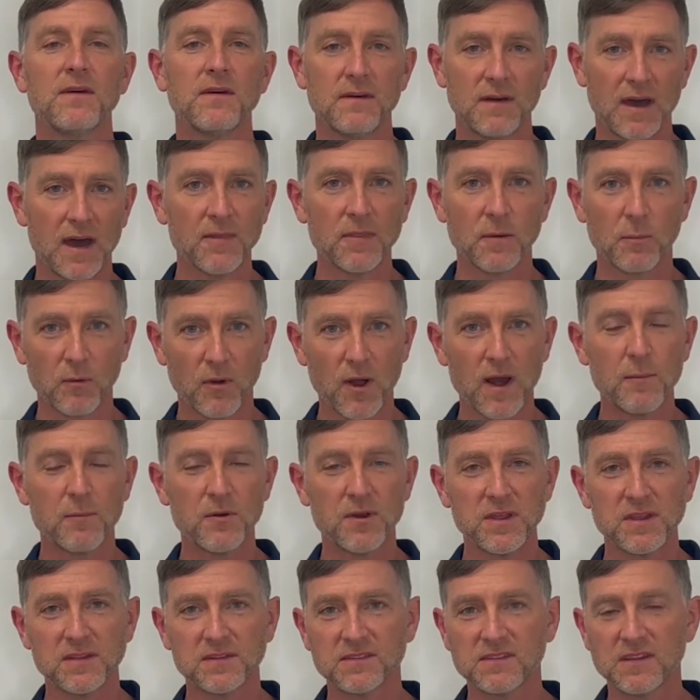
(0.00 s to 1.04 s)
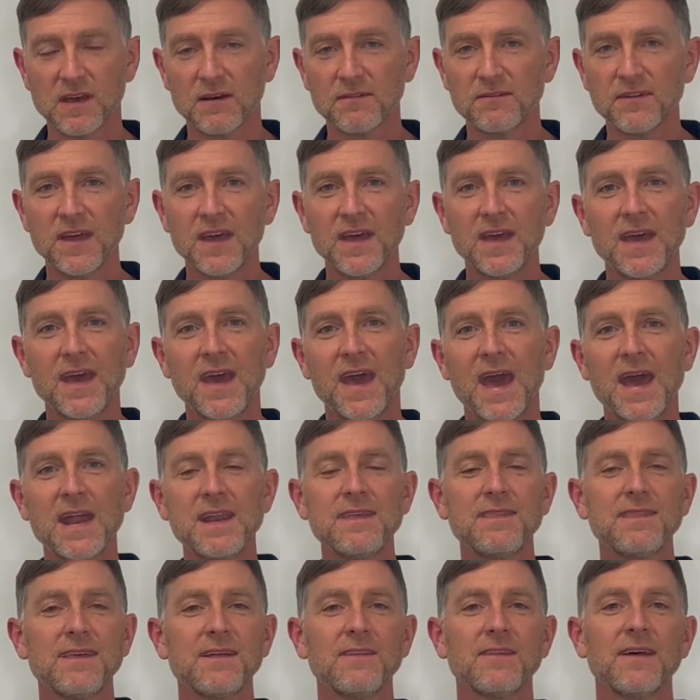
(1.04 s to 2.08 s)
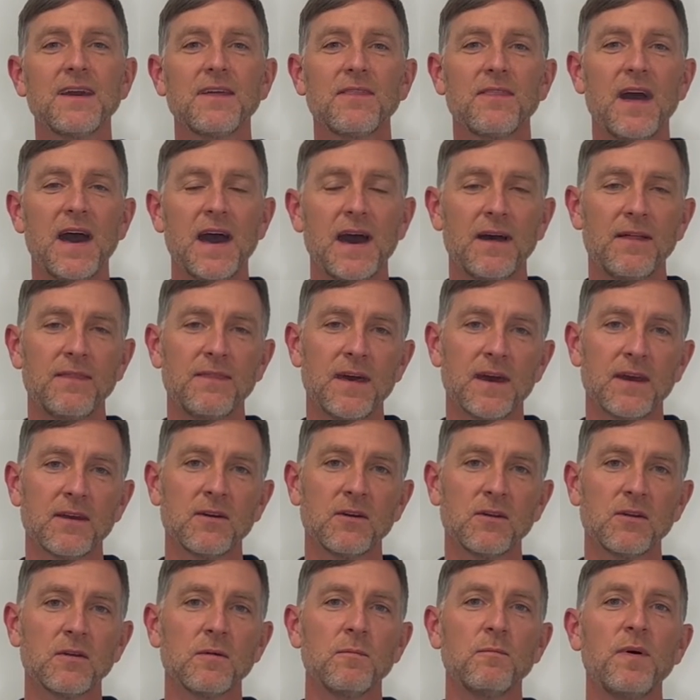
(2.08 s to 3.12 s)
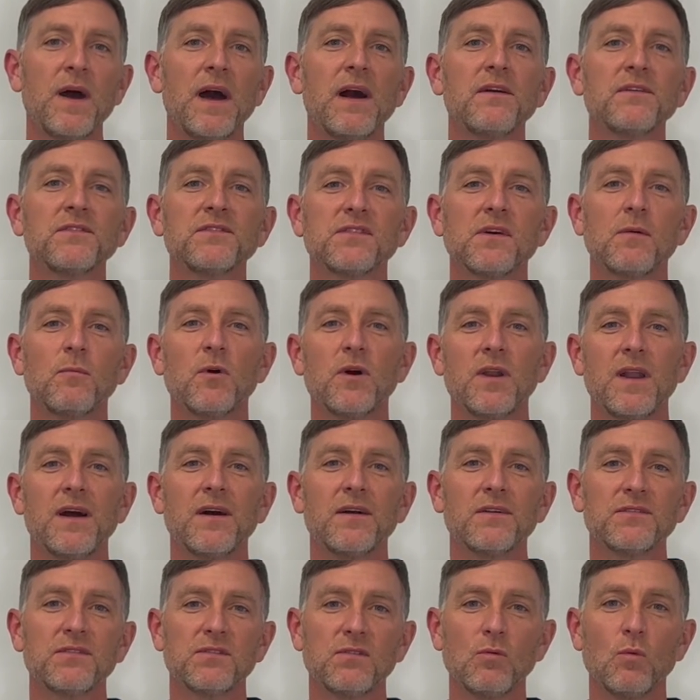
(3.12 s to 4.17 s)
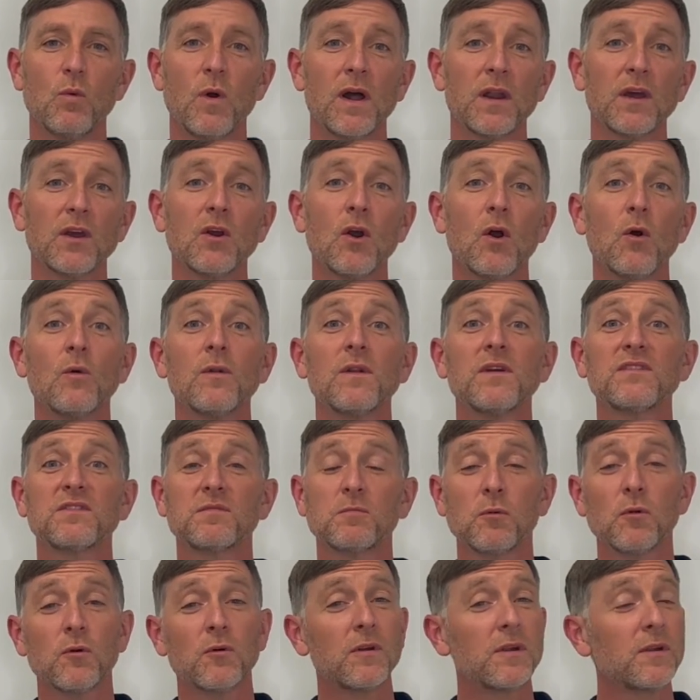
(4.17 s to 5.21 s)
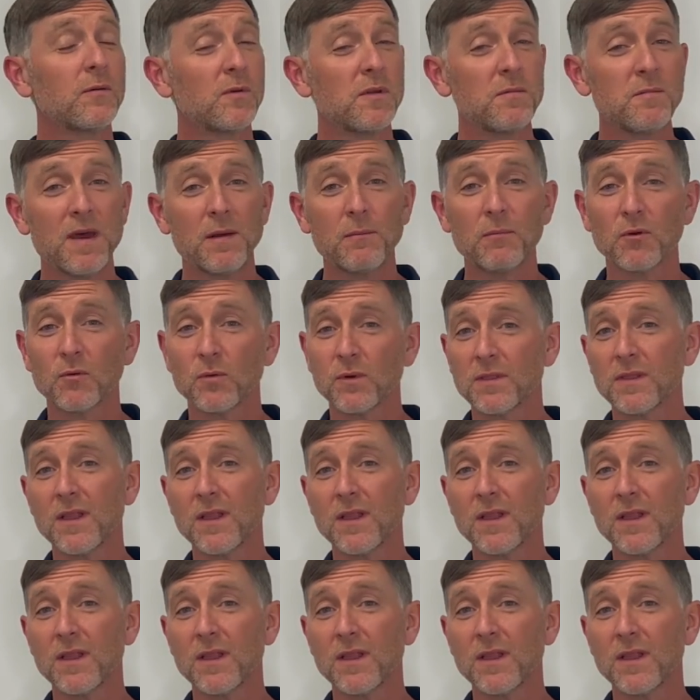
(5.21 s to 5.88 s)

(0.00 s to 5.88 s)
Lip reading: on the property itself. Anything like that that could compel someone else to want to go and explore. And remember, with